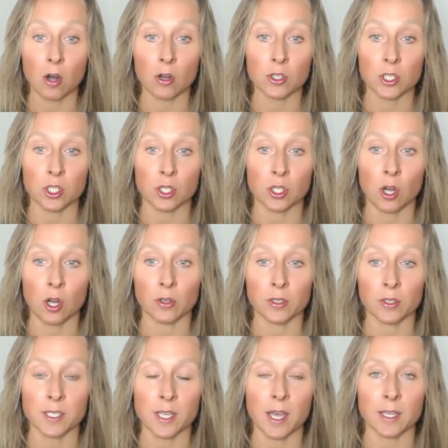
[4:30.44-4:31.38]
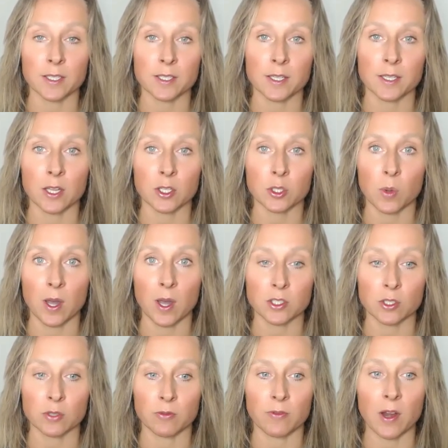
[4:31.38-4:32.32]
oxygen content, and that's why
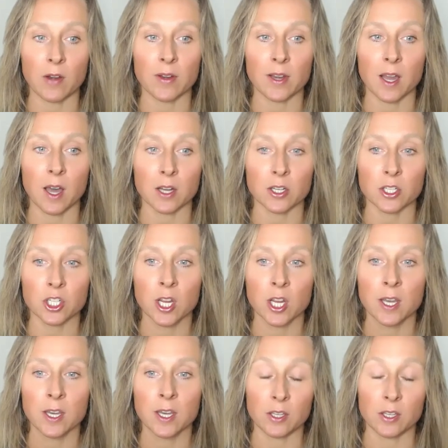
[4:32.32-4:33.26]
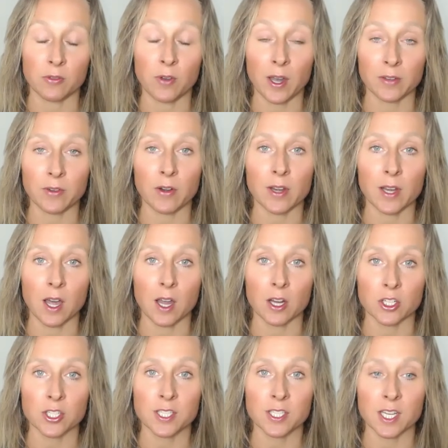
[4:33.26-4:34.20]
sort of very large you find very
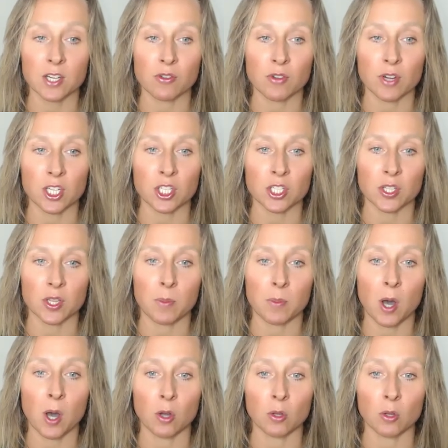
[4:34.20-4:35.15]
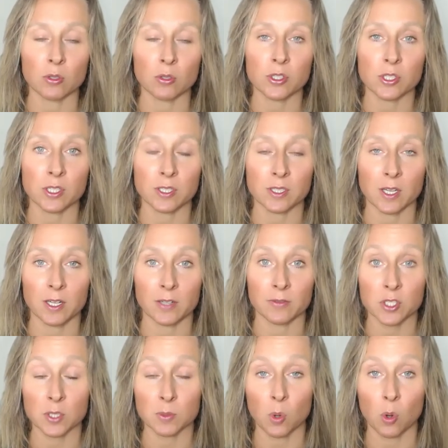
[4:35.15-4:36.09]
large sea creatures at the poles and kind
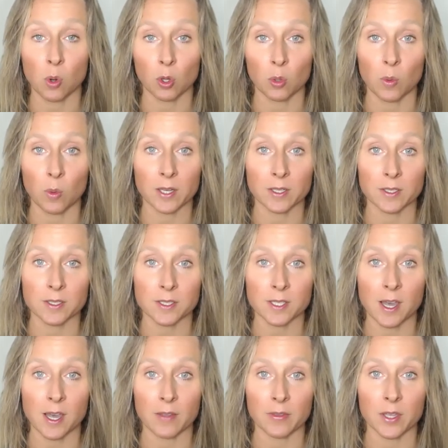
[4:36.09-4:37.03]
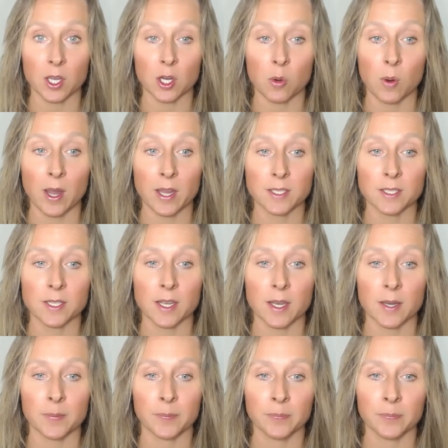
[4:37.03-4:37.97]
of smaller ones at the
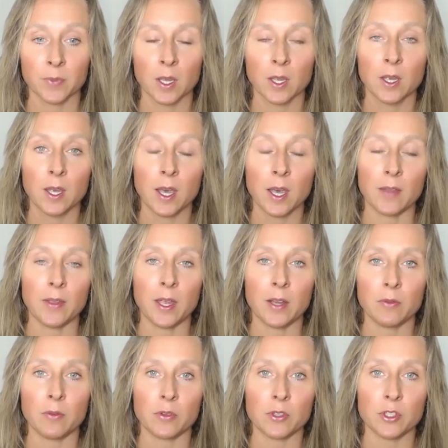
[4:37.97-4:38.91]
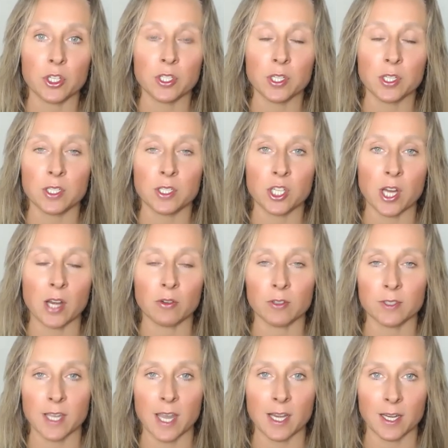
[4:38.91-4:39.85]
equator. And then just a
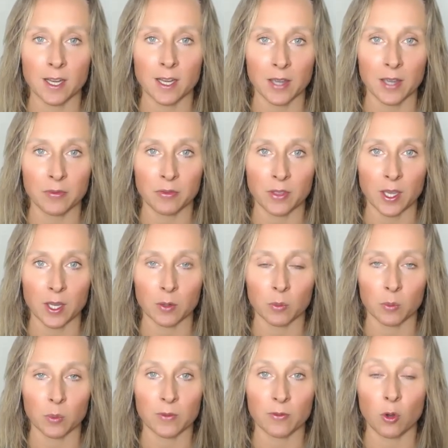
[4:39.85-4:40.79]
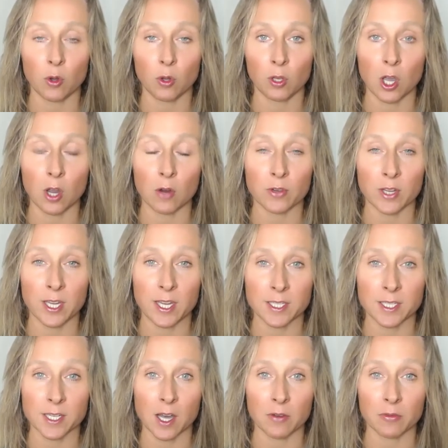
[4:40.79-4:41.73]
general daily life thing, we've all
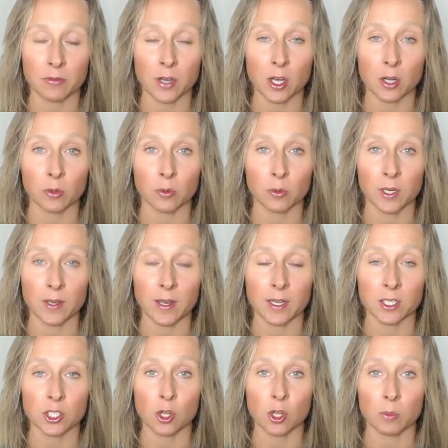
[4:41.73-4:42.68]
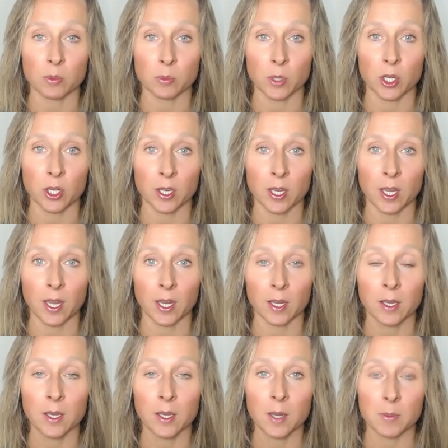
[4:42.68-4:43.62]
overheated our phone and then it stopped
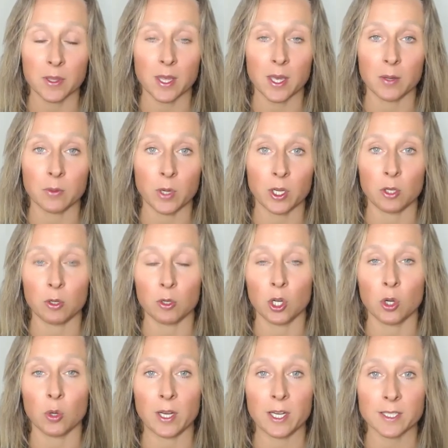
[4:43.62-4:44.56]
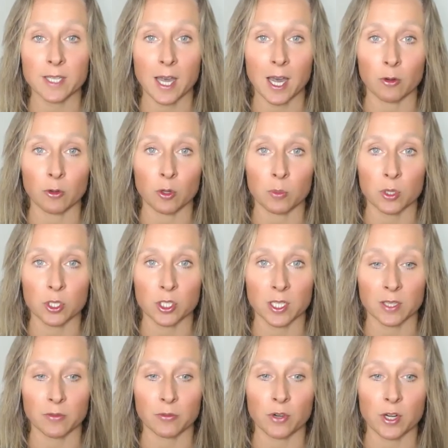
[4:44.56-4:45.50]
working, but then when you cool it down or put it
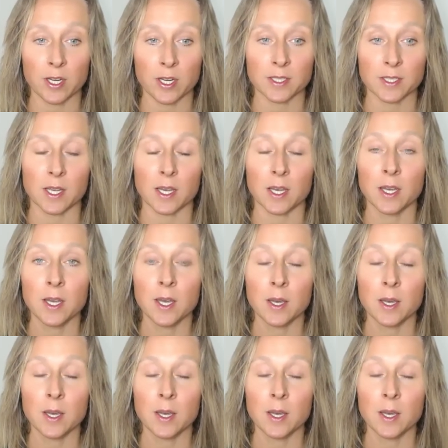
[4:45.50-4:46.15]
in the freezer,